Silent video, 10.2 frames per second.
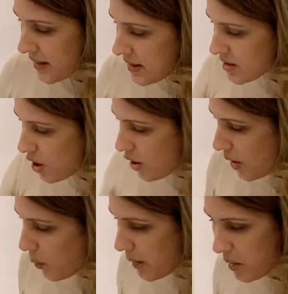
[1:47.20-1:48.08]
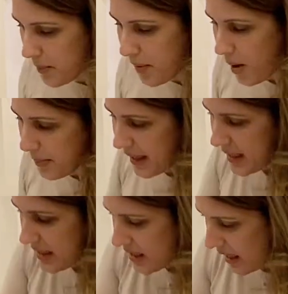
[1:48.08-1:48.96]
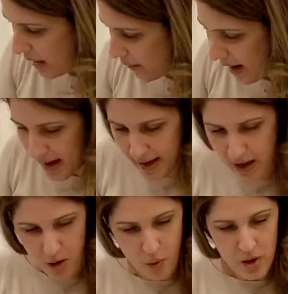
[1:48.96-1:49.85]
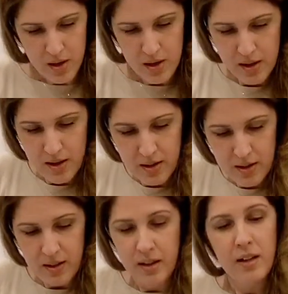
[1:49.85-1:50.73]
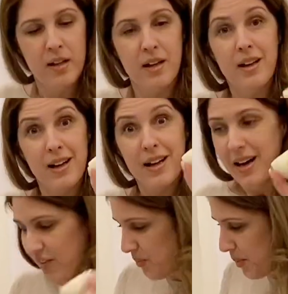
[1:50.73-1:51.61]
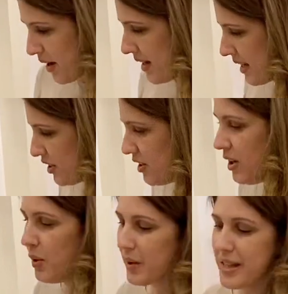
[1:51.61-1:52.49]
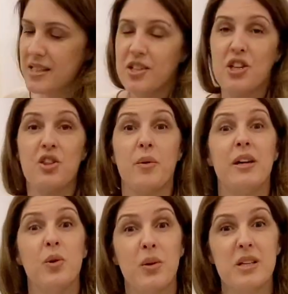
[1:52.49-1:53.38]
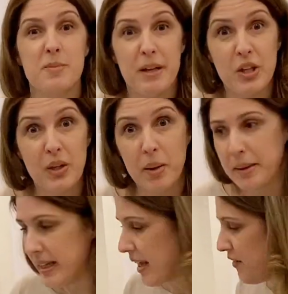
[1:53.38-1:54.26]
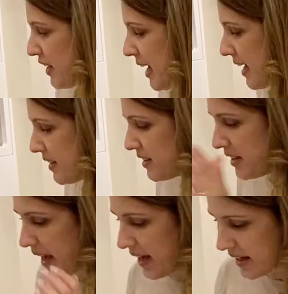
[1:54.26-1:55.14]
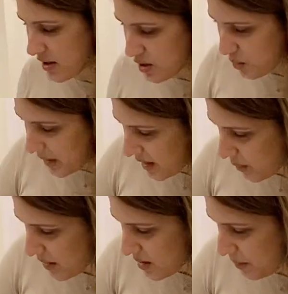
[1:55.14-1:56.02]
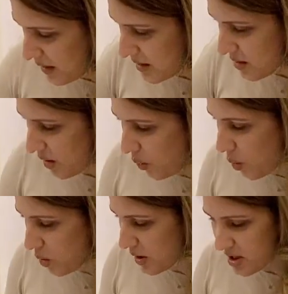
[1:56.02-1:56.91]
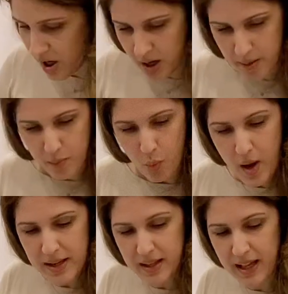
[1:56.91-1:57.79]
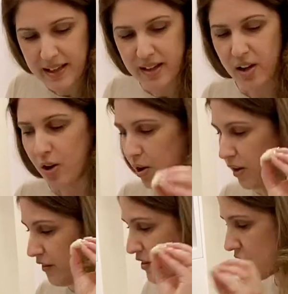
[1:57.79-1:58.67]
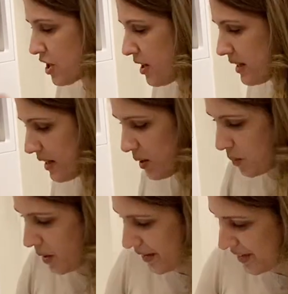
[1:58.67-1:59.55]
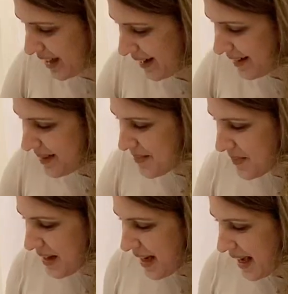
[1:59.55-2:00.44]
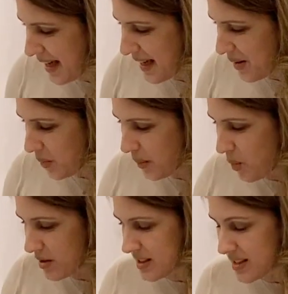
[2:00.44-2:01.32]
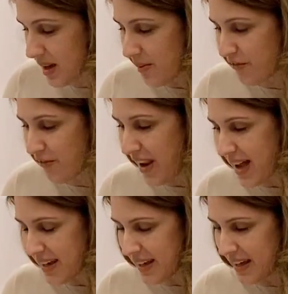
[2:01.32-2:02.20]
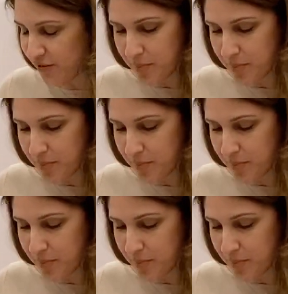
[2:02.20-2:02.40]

So we want to pop in there our half a brown onion. Oh, that's actually 3/4, but you know me, heavy-handed and tweaking recipes all the time. 1 garlic clove, tiny little one there. We want some flat leaf